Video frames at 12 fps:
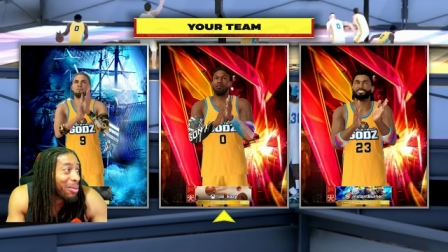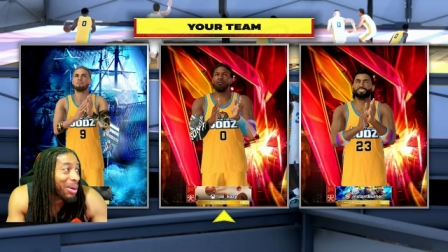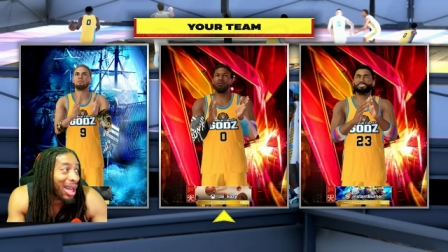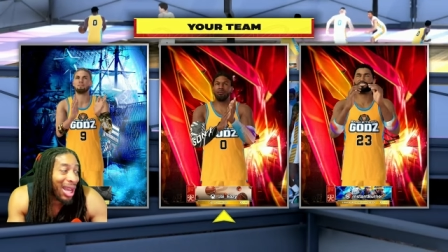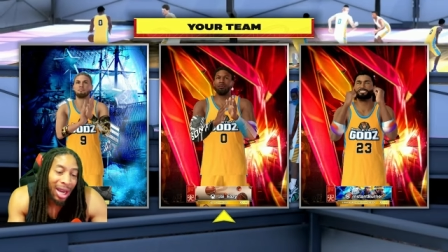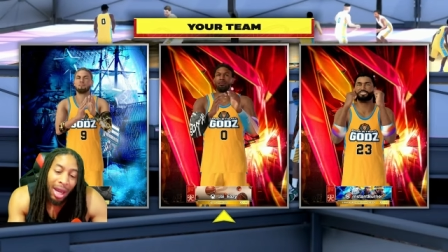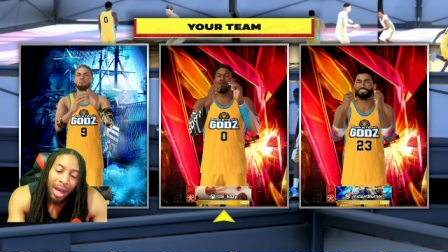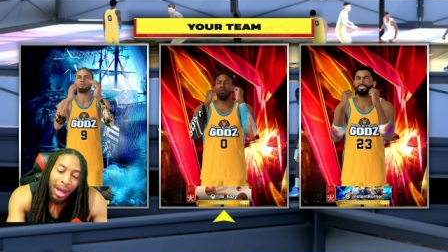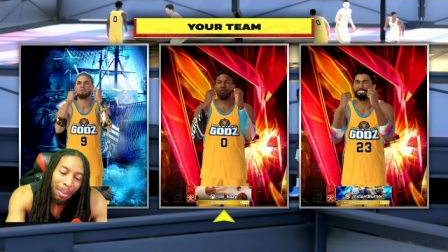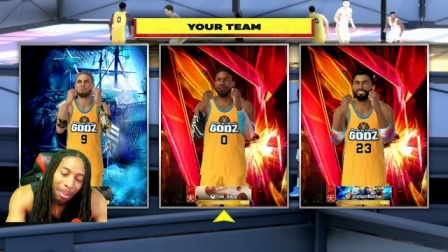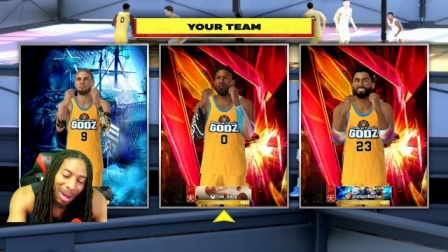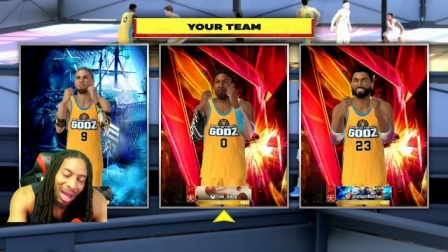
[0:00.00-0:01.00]
But hey,
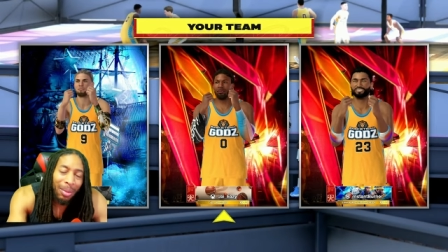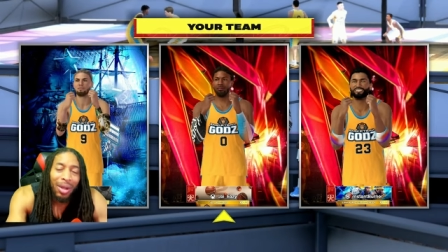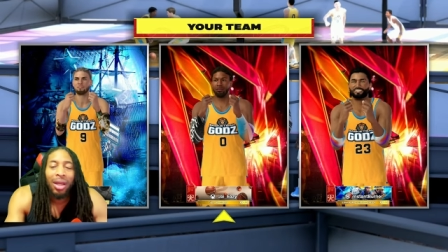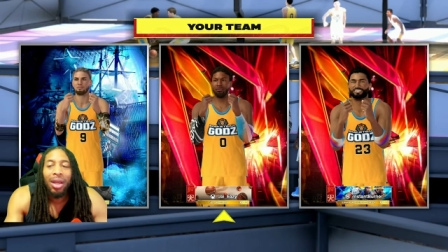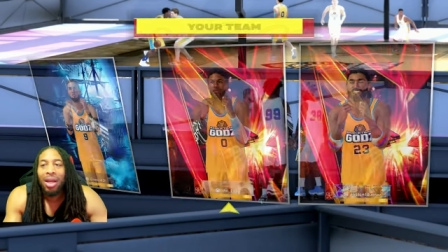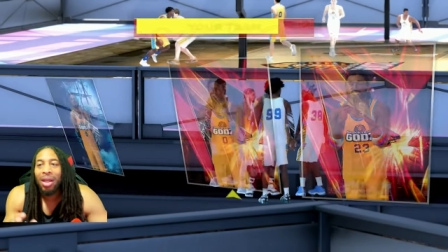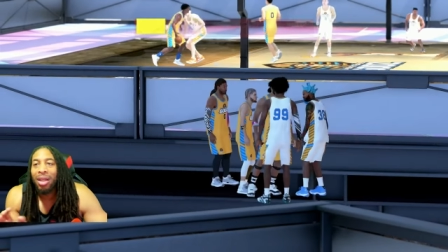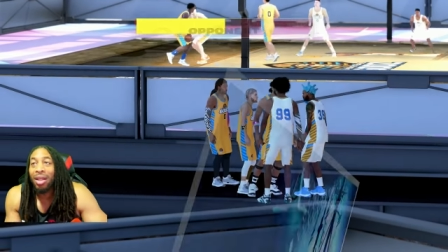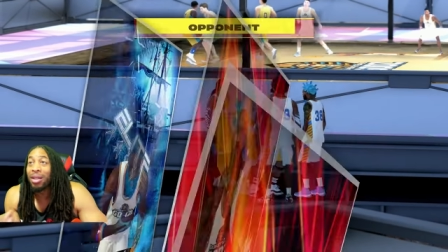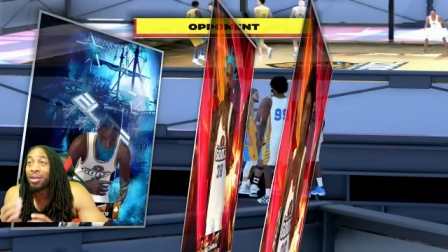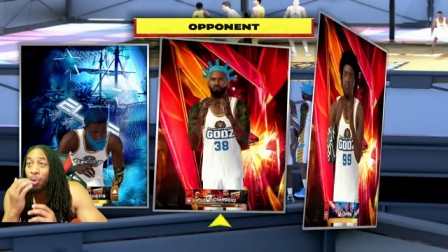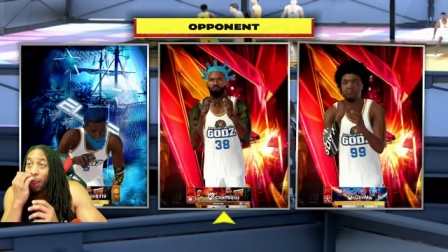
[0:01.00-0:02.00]
maybe
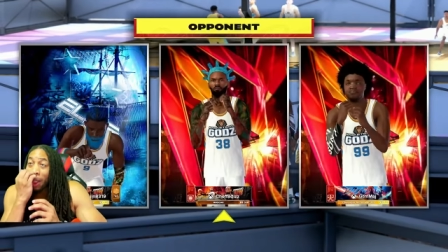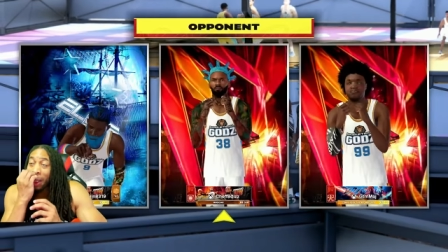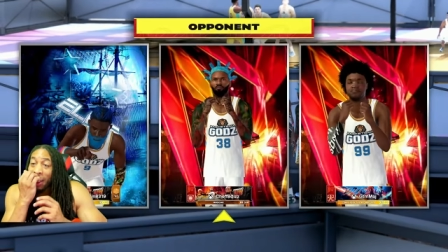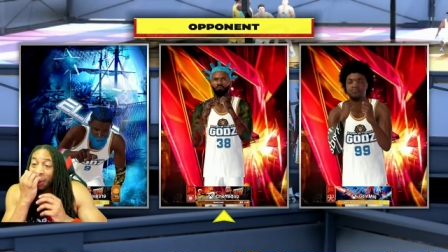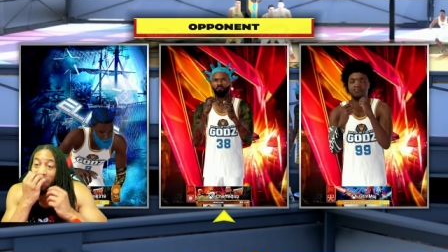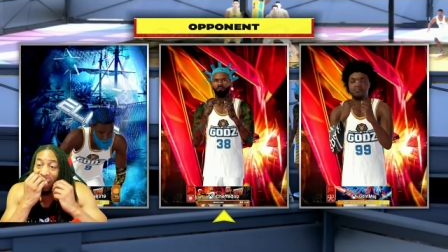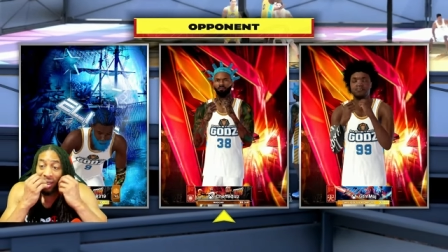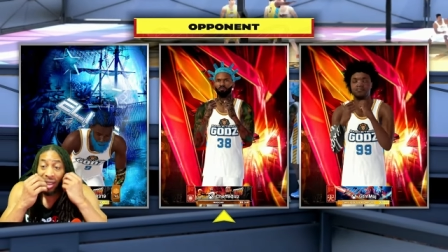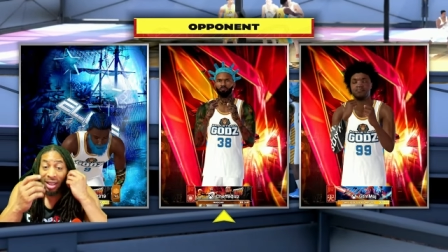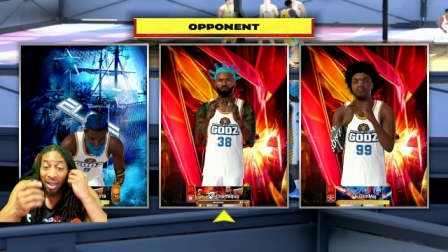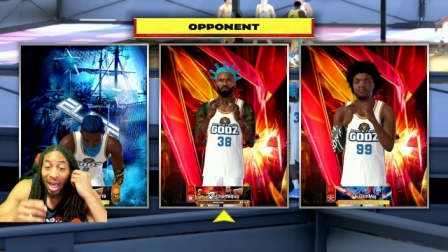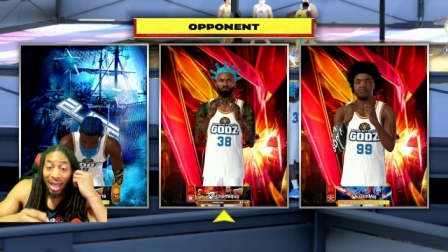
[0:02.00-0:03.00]
it's what it is what it
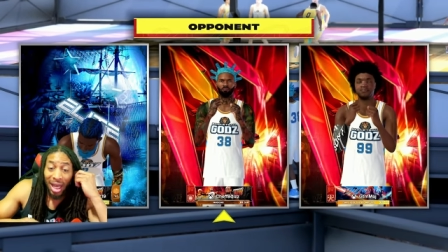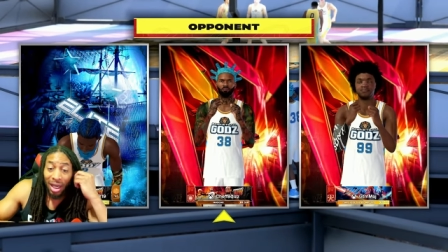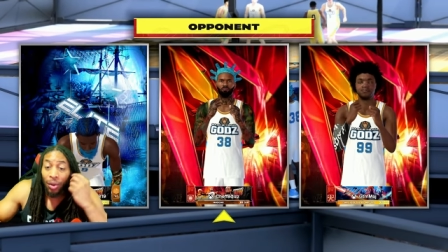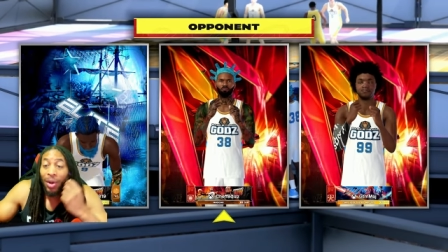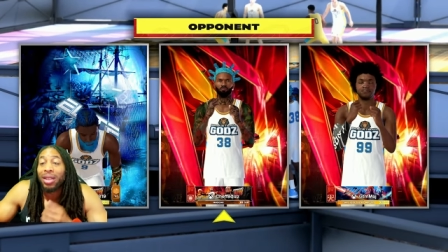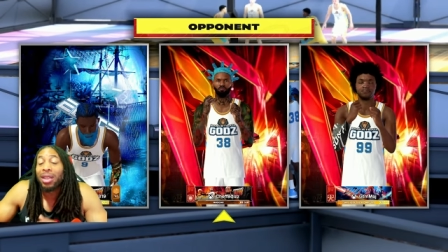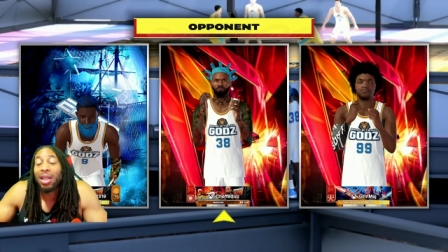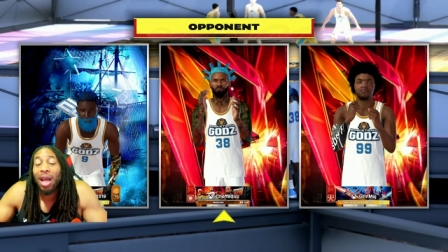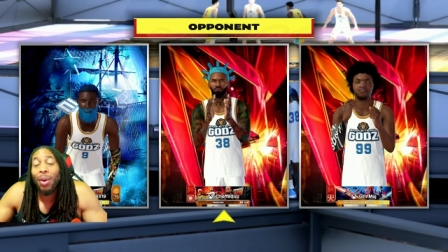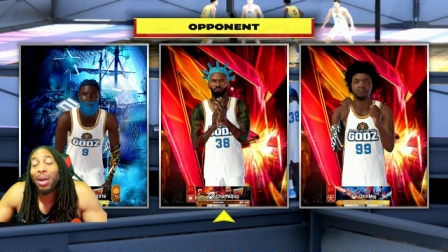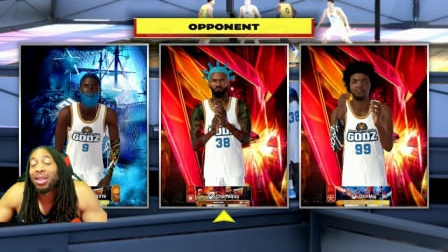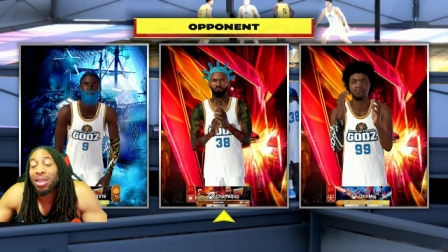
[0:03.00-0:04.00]
is and i digress and
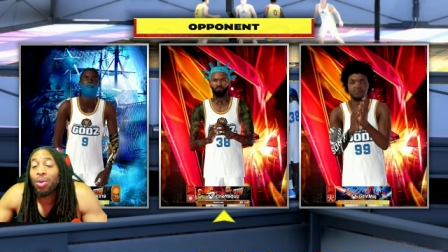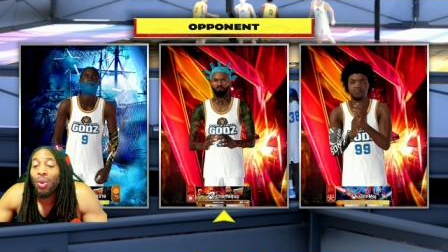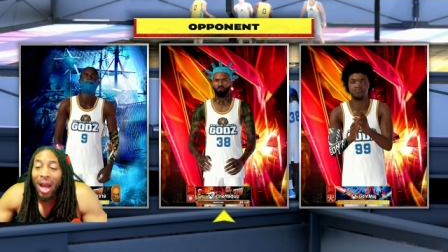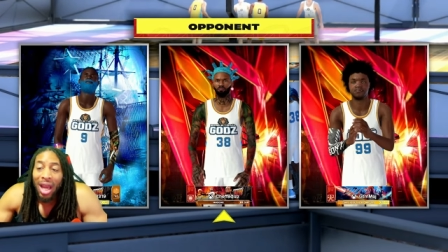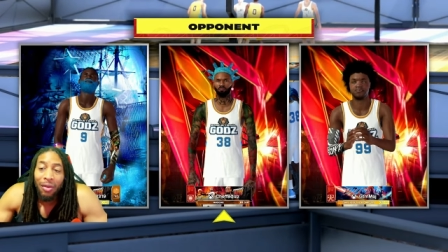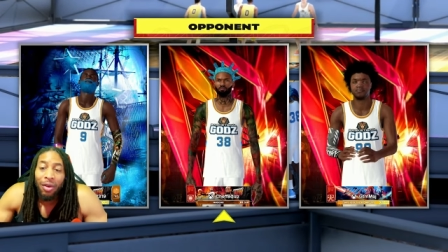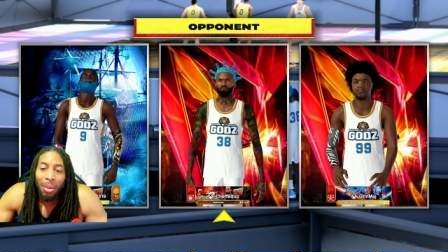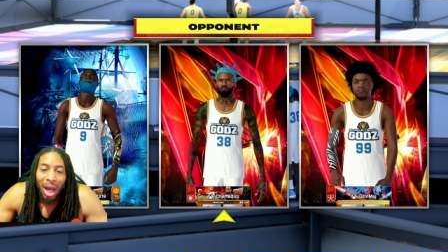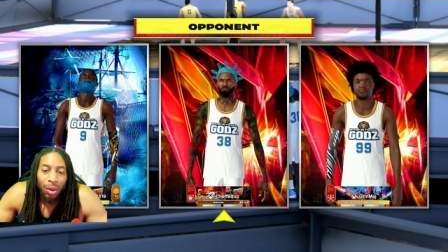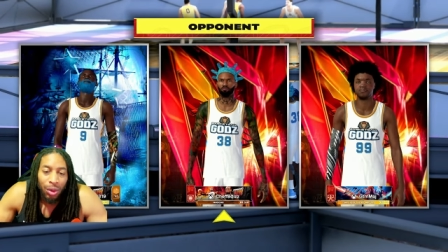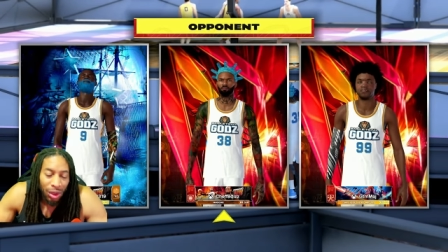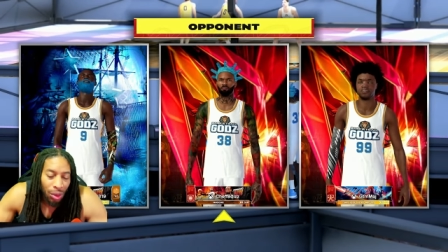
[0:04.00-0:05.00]
now i see why
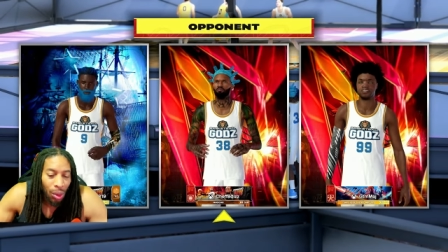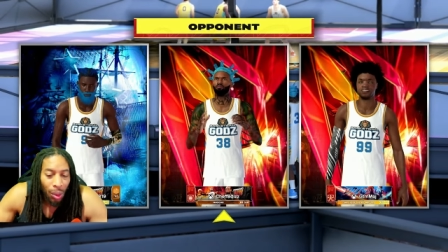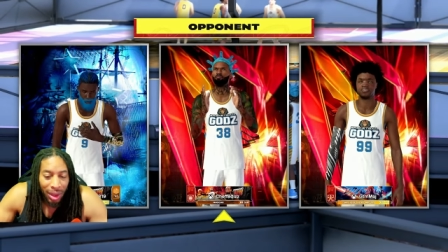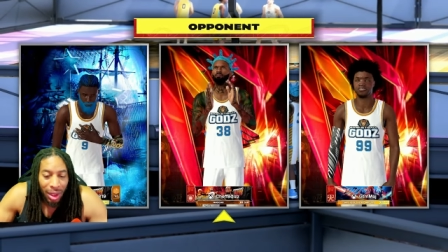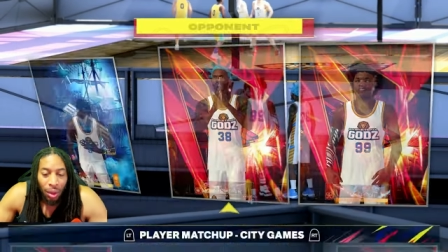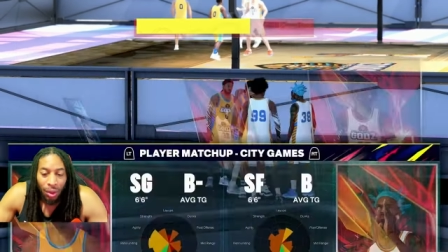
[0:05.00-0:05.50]
everybody was doing what they